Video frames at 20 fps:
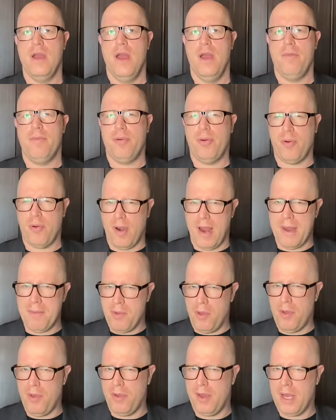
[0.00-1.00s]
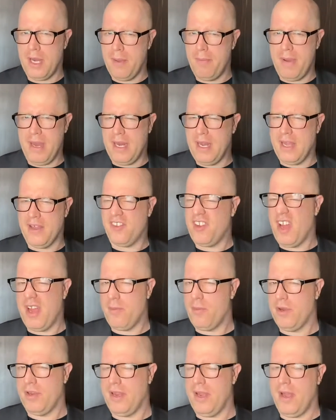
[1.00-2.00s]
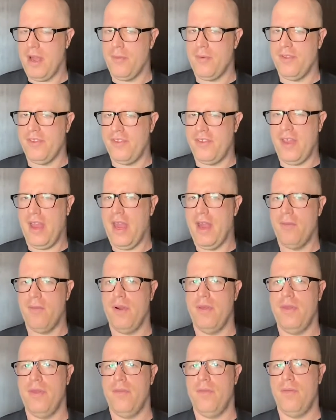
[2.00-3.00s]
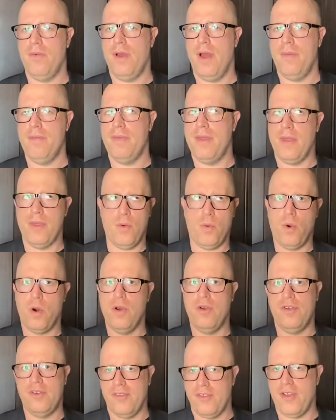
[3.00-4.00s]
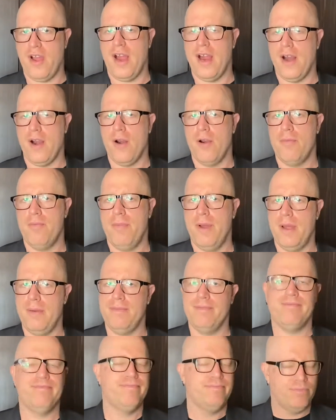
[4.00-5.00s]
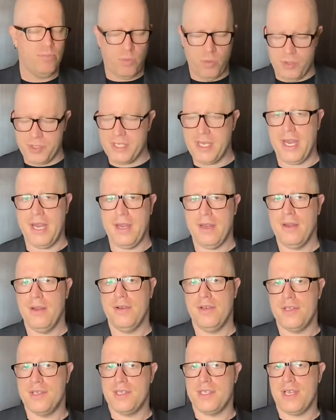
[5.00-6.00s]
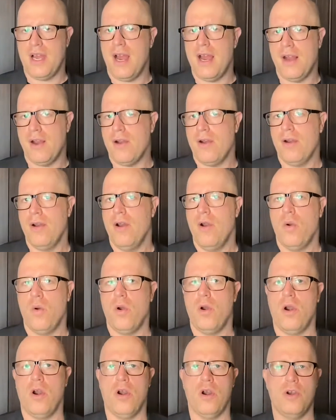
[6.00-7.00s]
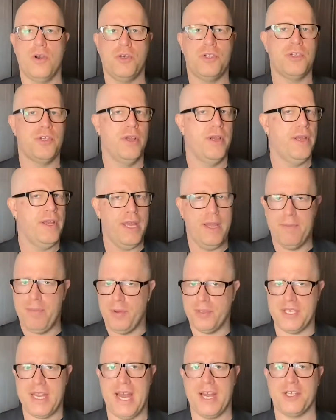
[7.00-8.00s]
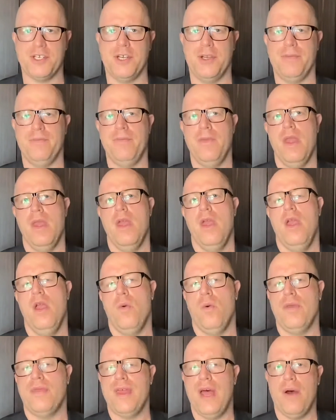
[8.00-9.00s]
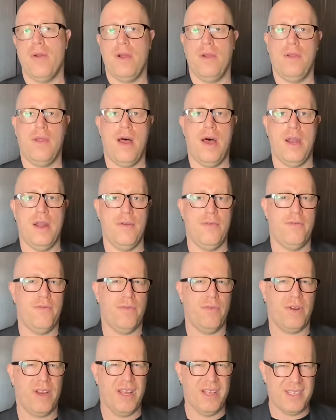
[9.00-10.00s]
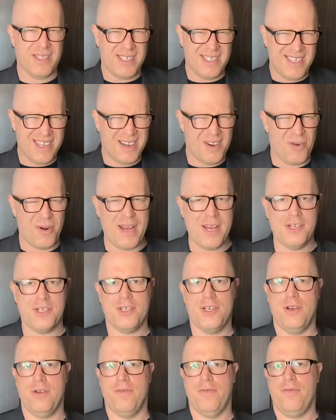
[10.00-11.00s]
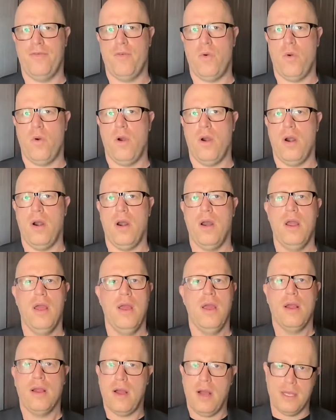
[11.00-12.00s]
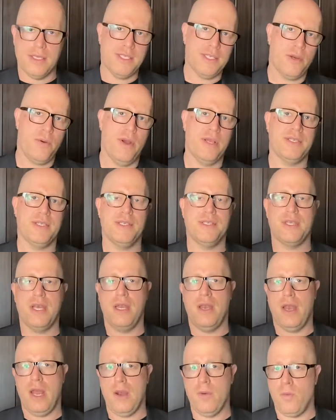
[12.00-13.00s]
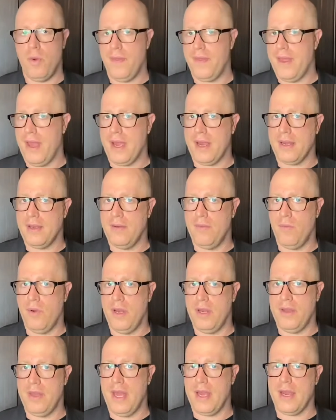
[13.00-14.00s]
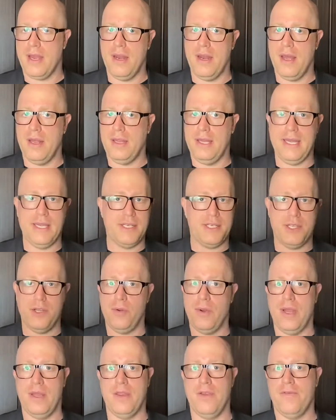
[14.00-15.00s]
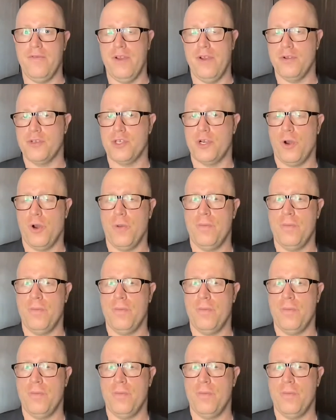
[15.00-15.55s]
primal and immediate, I would say, than the word desire. But we'll say desire or urge, impulse action, without a lot of consideration for consequences and what that could lead to in the future.